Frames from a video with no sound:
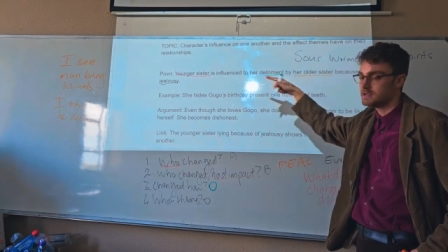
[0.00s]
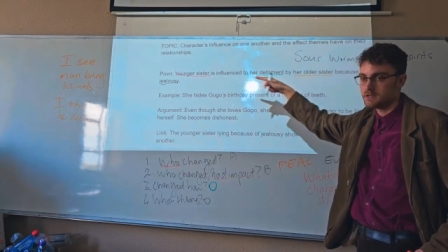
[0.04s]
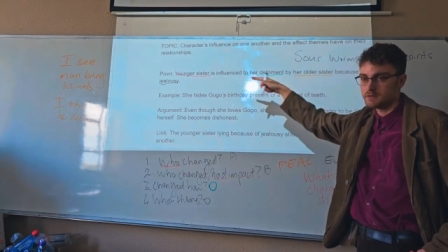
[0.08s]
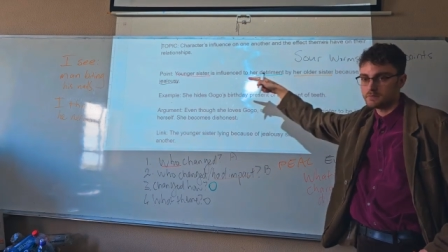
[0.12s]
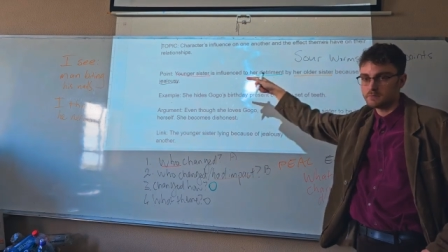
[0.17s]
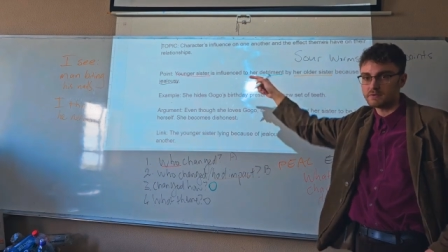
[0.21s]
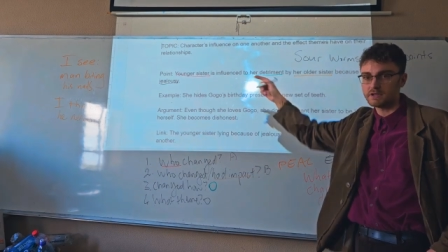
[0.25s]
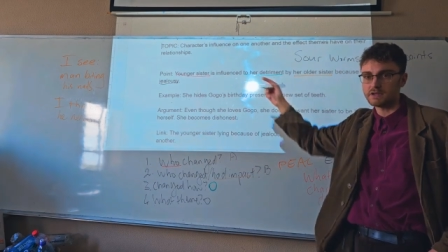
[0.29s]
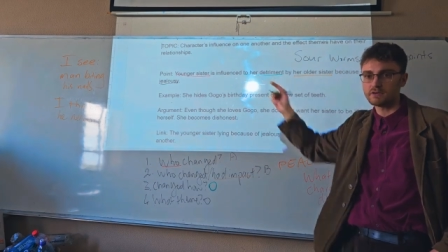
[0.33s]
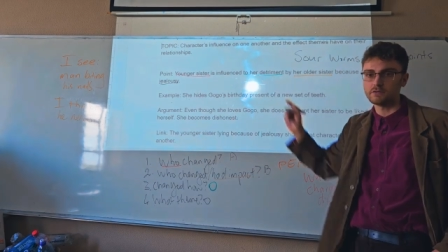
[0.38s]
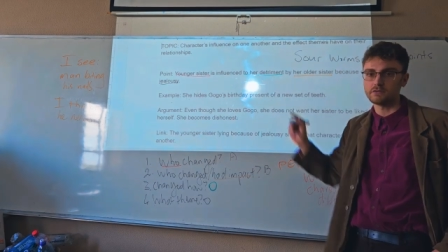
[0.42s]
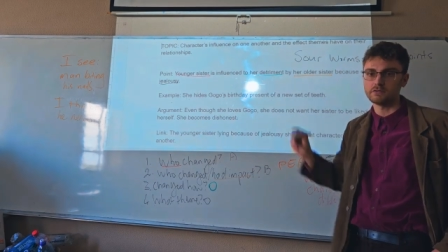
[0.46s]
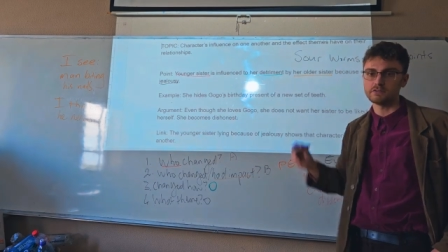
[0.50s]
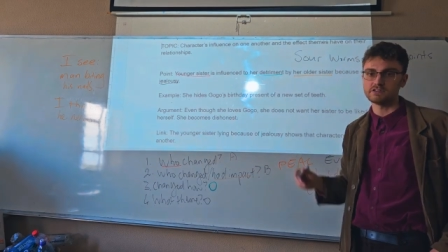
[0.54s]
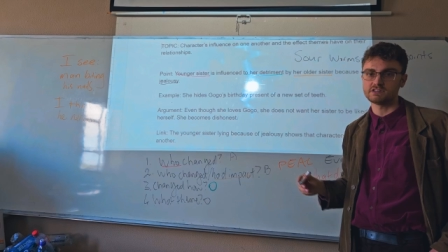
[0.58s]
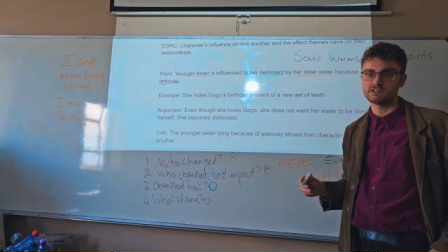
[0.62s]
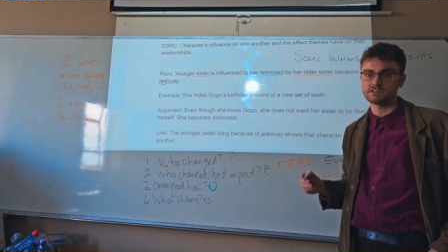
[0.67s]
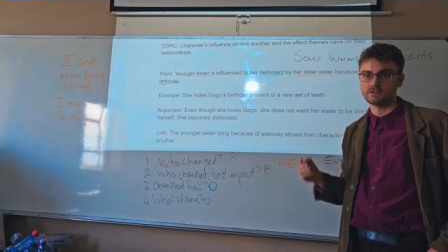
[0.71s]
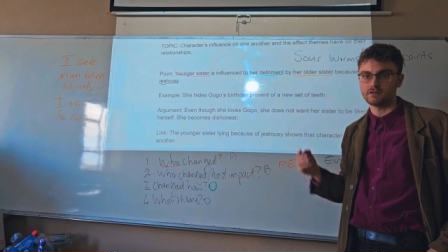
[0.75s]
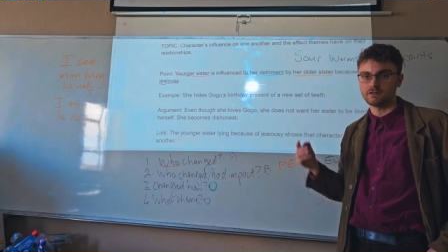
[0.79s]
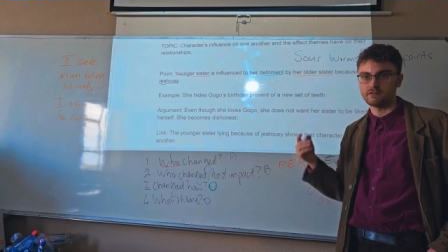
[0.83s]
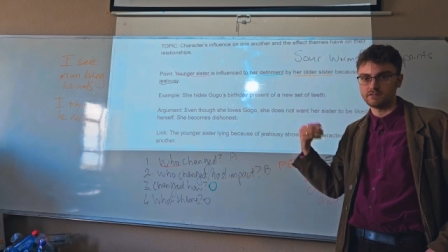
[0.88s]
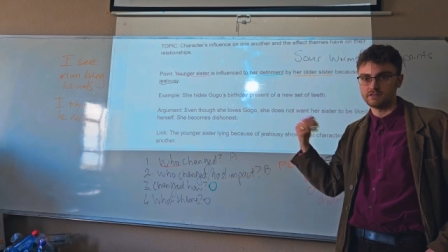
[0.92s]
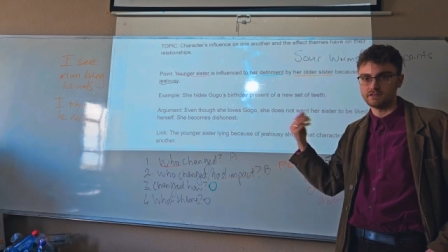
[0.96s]

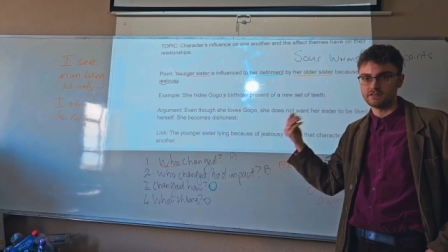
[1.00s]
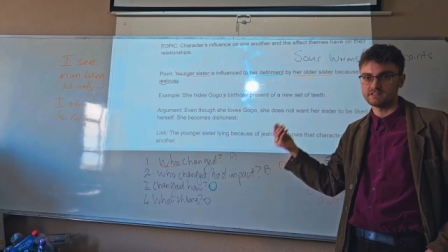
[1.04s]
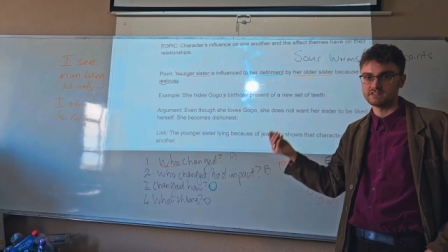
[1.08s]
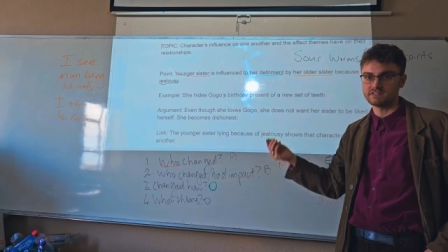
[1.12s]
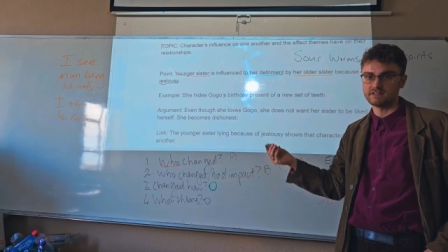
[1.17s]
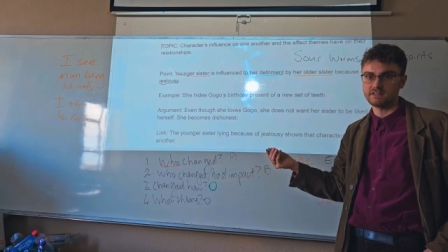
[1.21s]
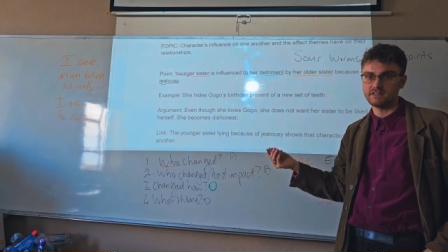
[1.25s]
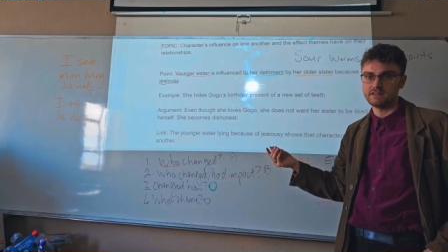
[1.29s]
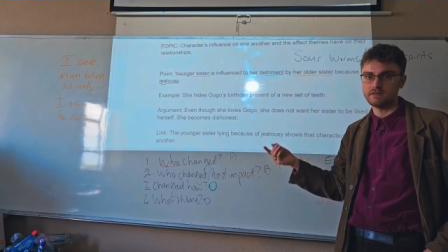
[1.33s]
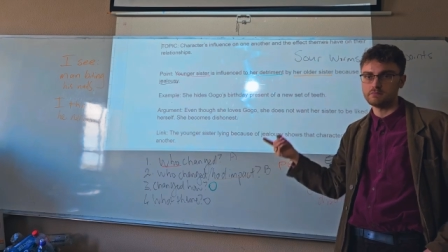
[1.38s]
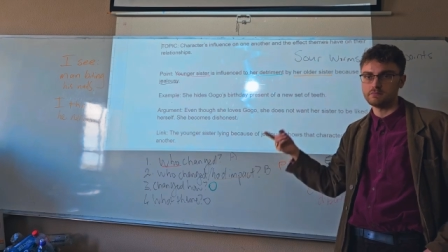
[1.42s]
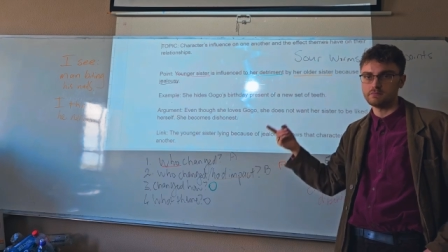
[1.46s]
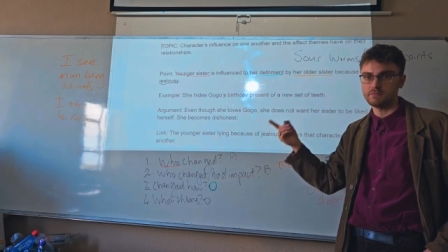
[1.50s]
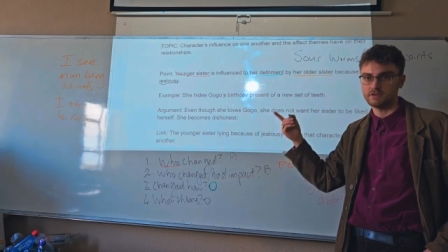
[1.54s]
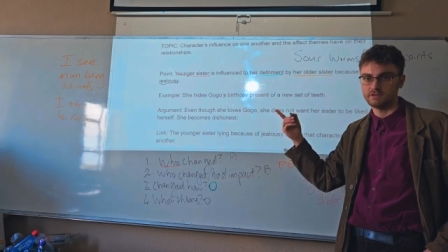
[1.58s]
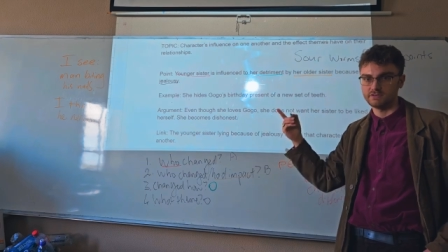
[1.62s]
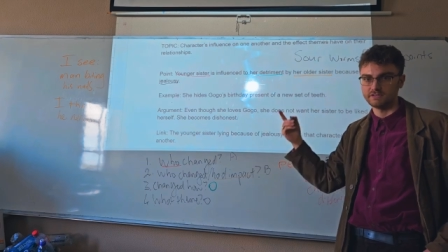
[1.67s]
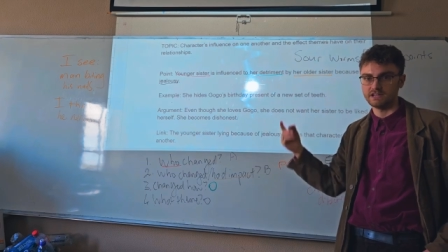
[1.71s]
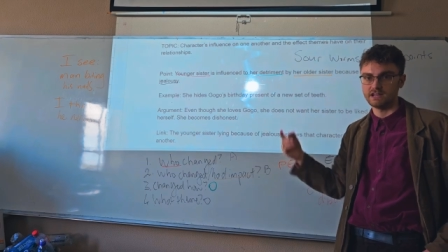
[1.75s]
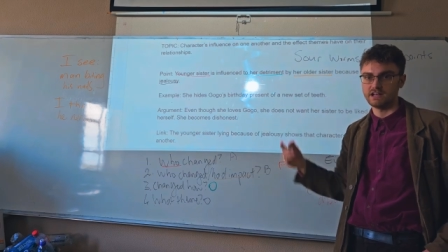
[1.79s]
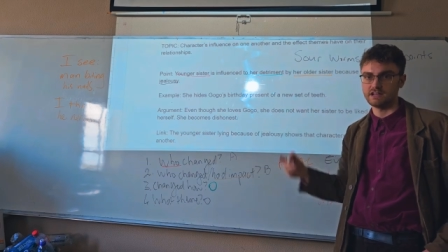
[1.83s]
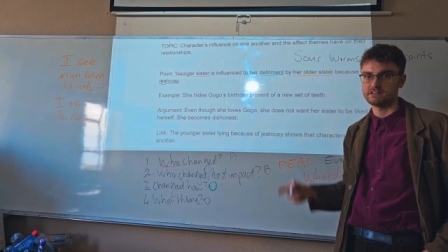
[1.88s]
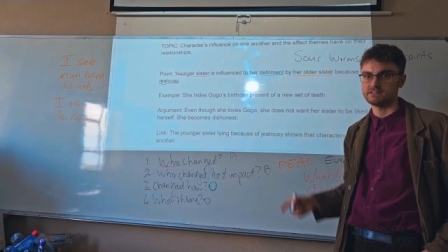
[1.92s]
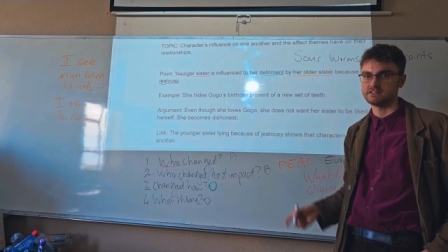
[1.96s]
because of this theme,
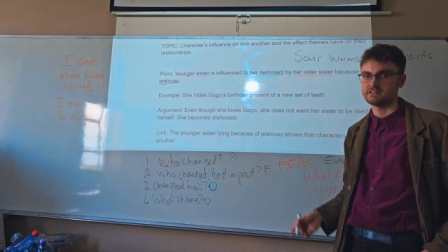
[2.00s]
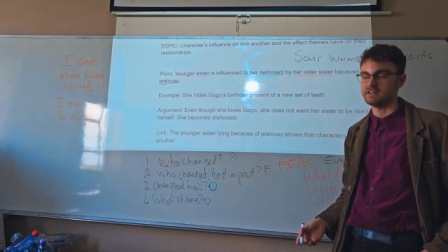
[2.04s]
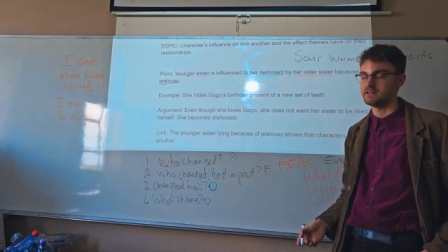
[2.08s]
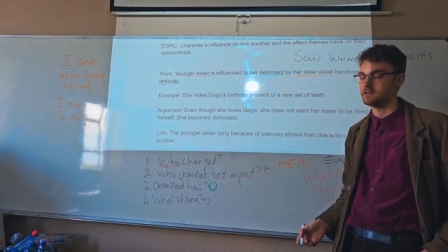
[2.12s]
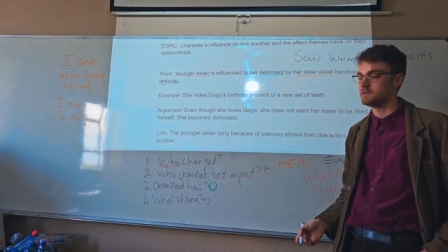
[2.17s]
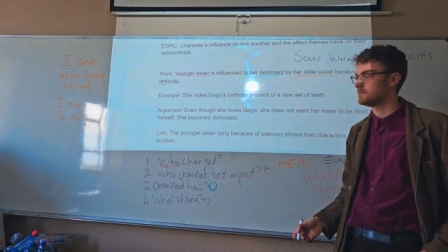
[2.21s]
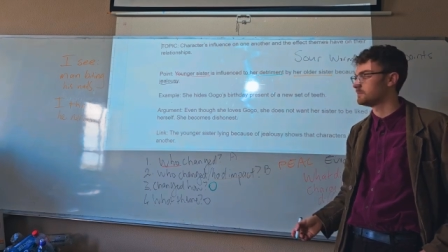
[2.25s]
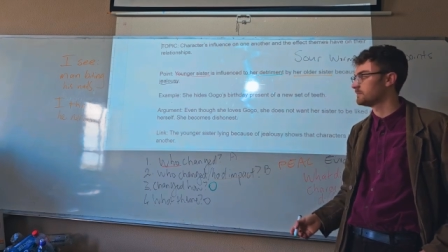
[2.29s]
jealousy.